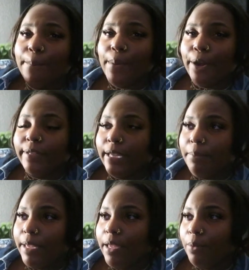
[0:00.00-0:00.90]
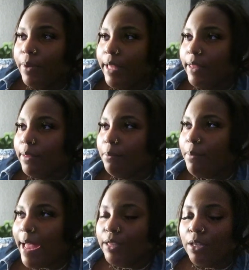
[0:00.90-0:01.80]
Marley and Me with
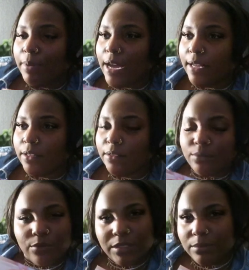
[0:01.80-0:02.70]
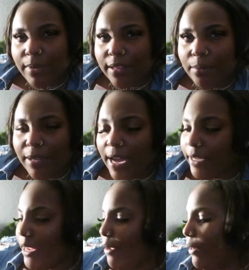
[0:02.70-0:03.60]
Matthew McConaughey, was Matthew
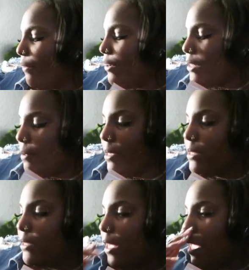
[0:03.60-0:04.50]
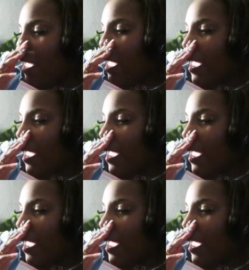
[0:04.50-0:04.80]
McConaughey, whatever his name is,